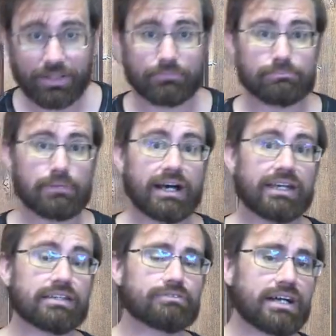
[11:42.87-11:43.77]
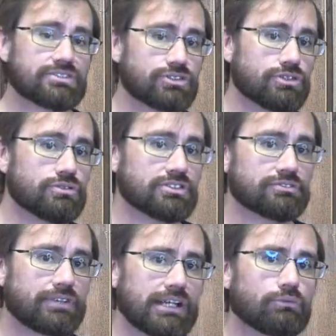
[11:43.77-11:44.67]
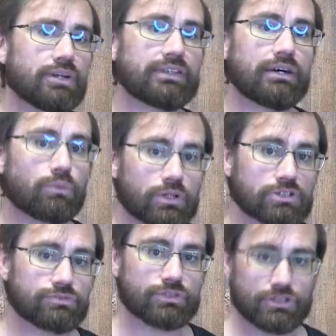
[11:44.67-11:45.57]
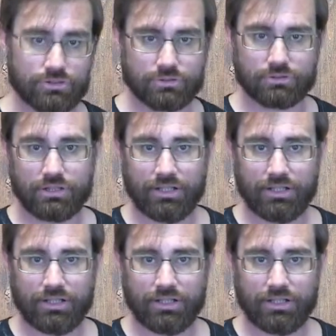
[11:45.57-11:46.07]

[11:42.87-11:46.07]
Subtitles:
My advice to you is to find one that works for you.